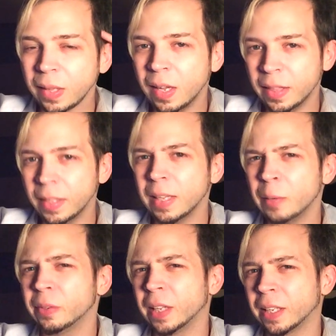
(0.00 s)
I think
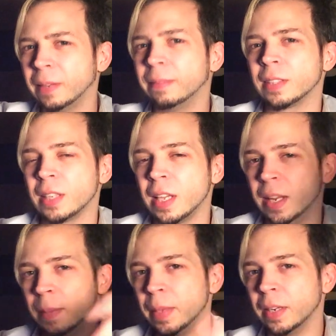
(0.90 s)
that that gives
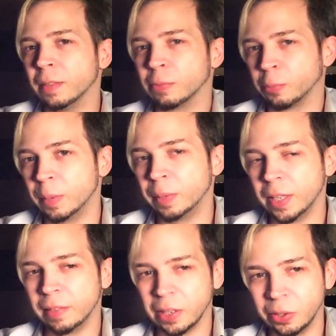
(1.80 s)
it a bit of
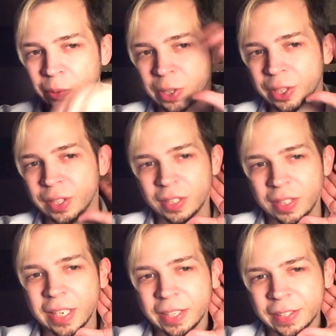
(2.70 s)
replay value, which is
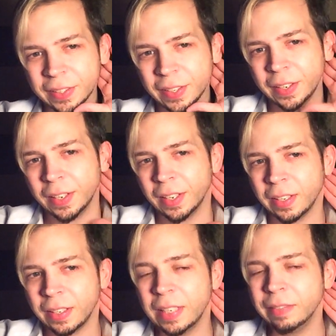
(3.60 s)
nice,
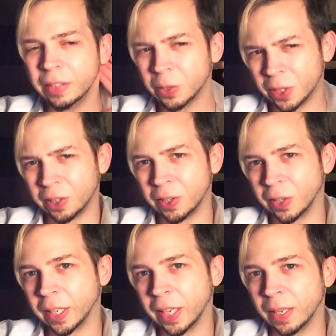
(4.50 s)
even though it's a
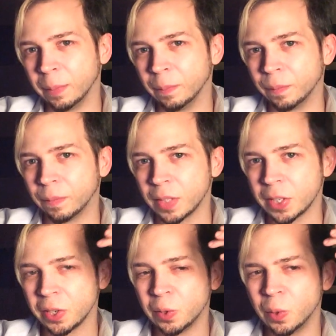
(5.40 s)
long game.
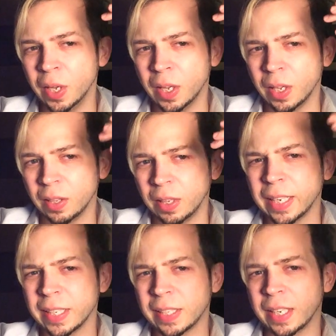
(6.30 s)
So,
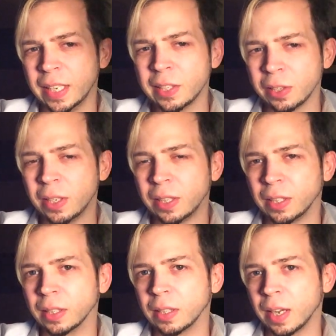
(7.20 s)
like I said, it's
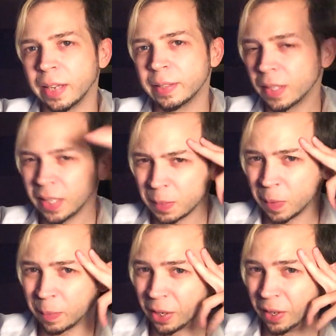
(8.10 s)
long. I think I
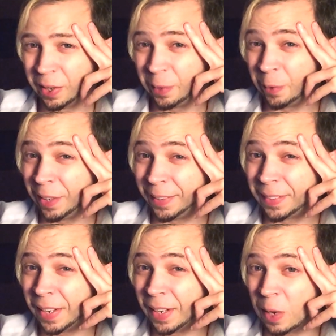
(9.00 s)
spent about
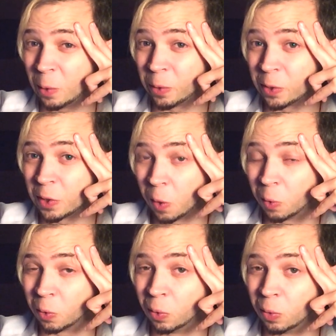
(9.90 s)
110 hours
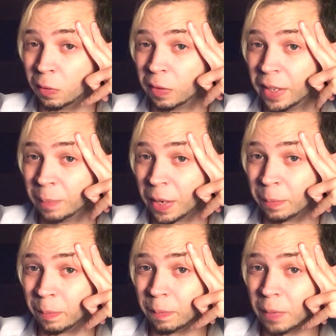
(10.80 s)
total in my
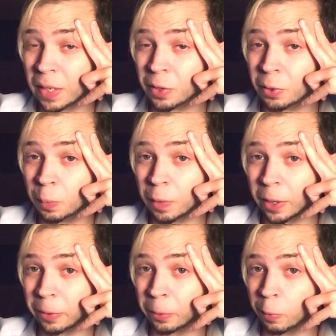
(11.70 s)
in two
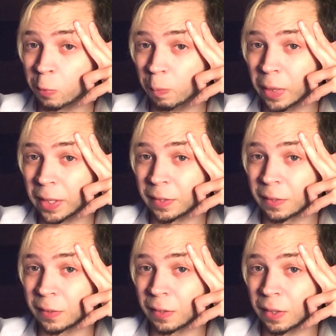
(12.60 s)
playthroughs,
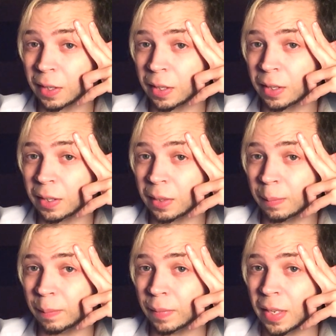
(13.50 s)
but
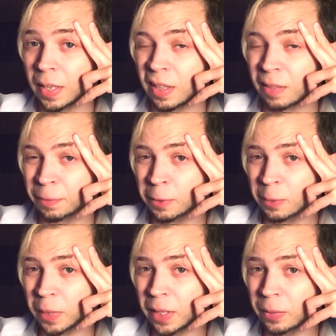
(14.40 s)
the
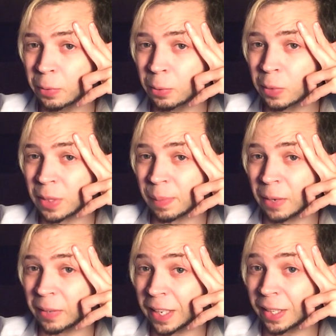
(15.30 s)
first playthrough was
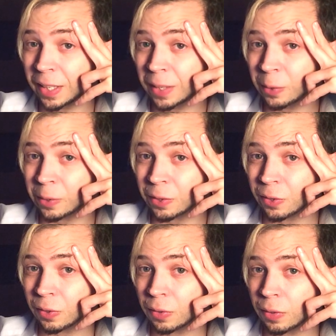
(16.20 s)
about 90
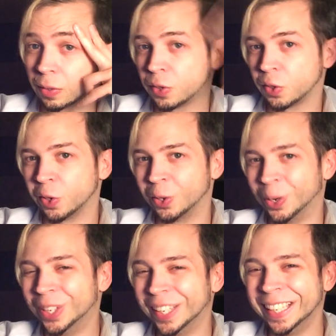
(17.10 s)
hours.
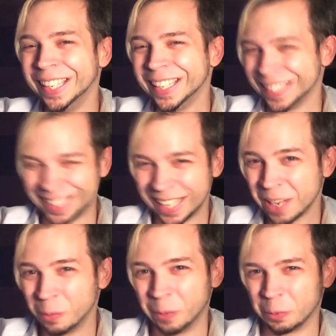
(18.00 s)
So the
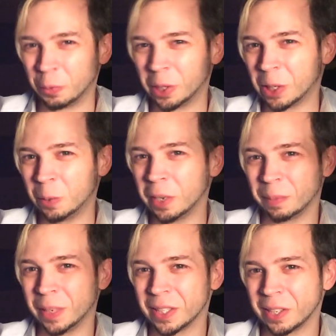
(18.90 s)
second one was really
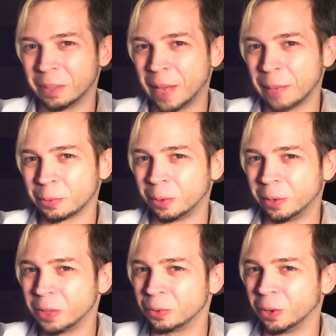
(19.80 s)
quick because all the maps were
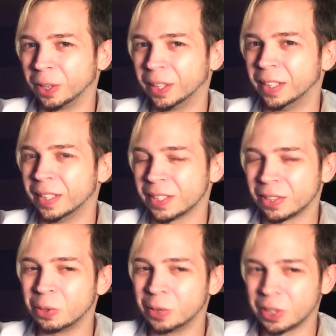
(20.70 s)
already drawn,
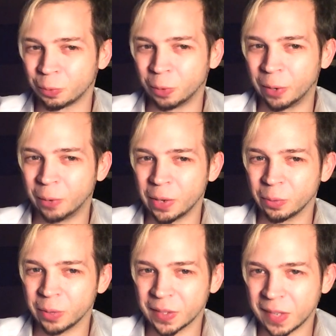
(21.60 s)
so you can just run right
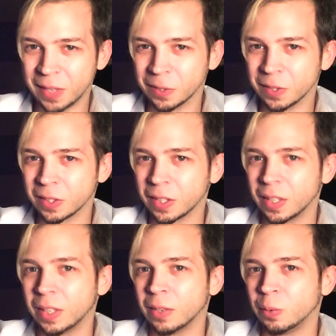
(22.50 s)
through the stages,
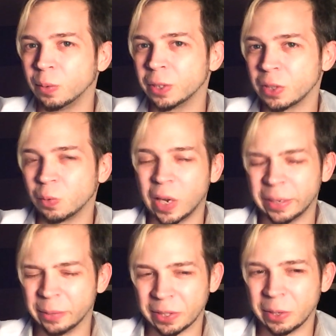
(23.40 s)
which is why
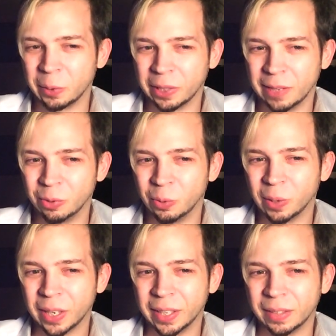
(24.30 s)
I was lower level
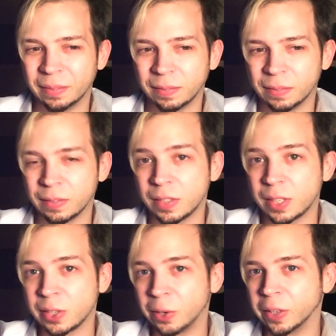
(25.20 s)
when I
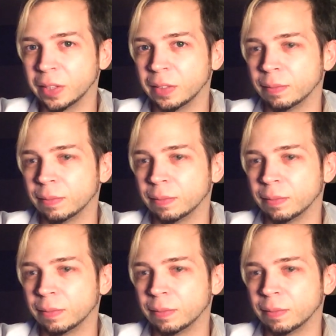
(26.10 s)
started.